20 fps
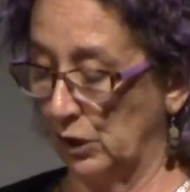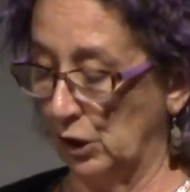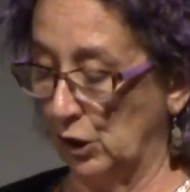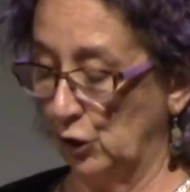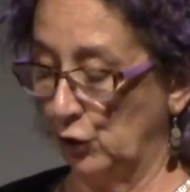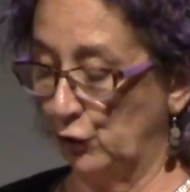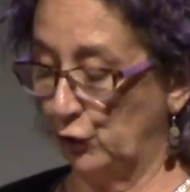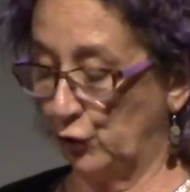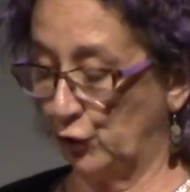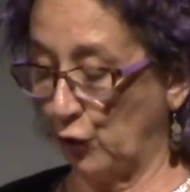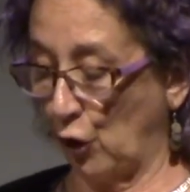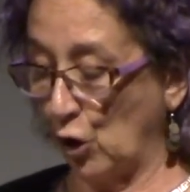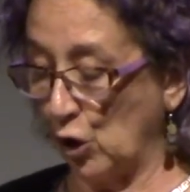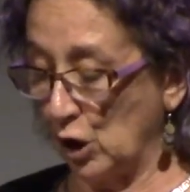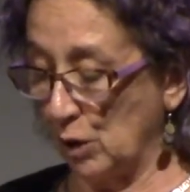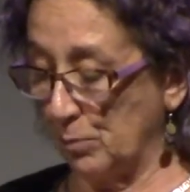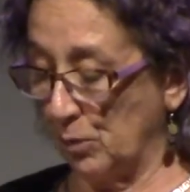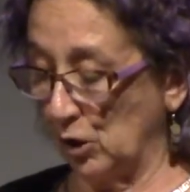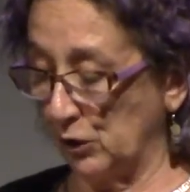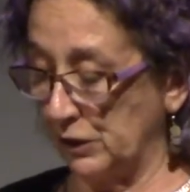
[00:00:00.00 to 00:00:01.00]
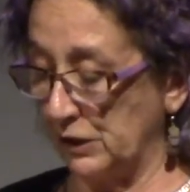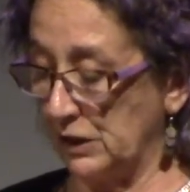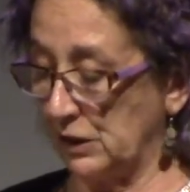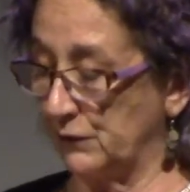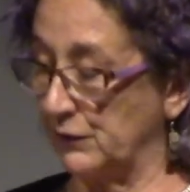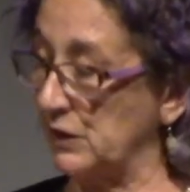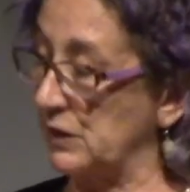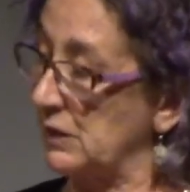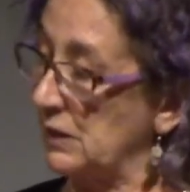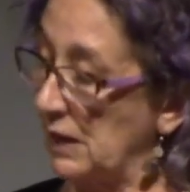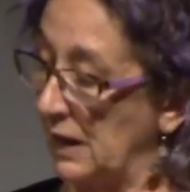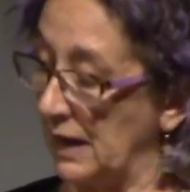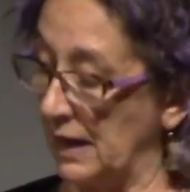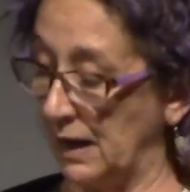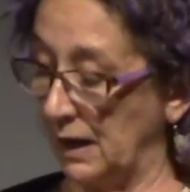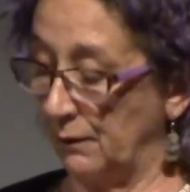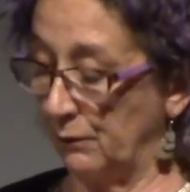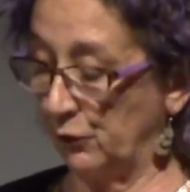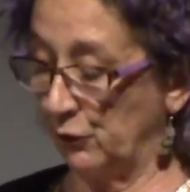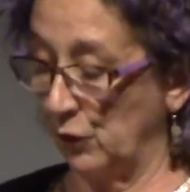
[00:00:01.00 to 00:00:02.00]
Stronger bodies for
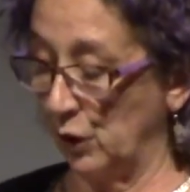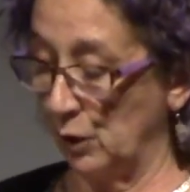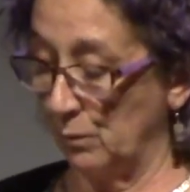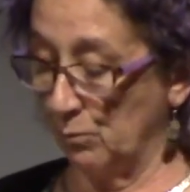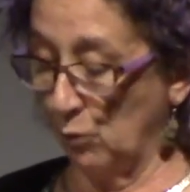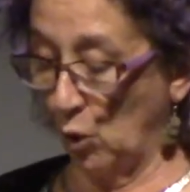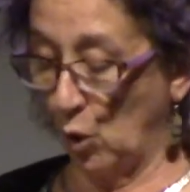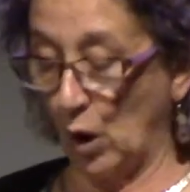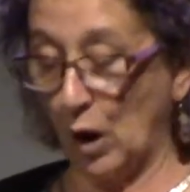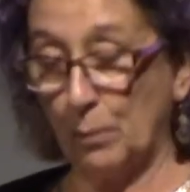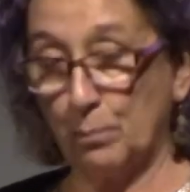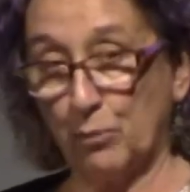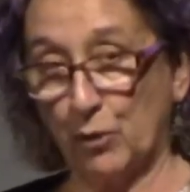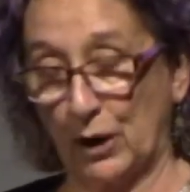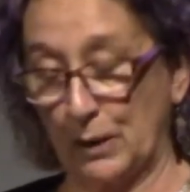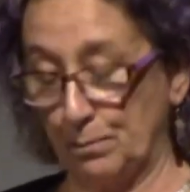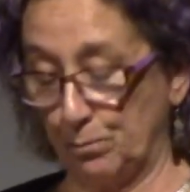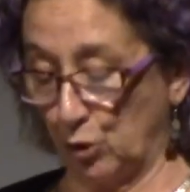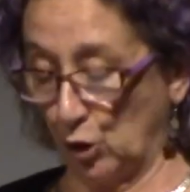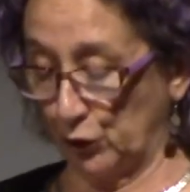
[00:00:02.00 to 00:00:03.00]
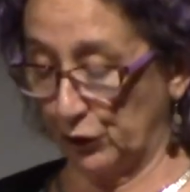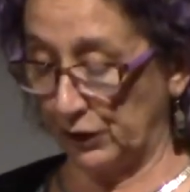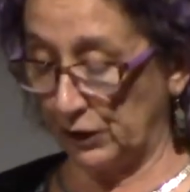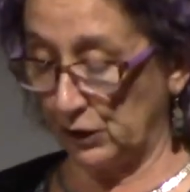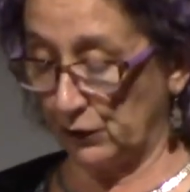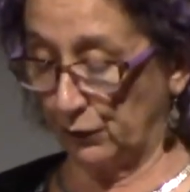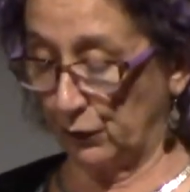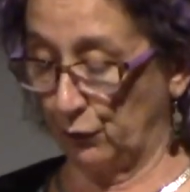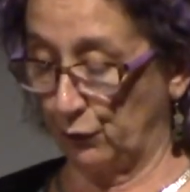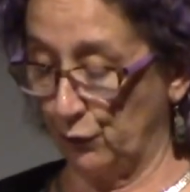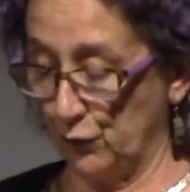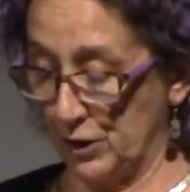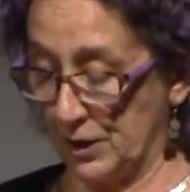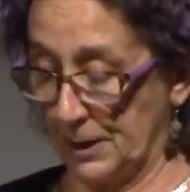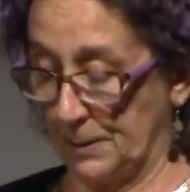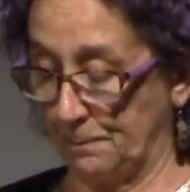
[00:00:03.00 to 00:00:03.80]
slaves, more upright bodies for free.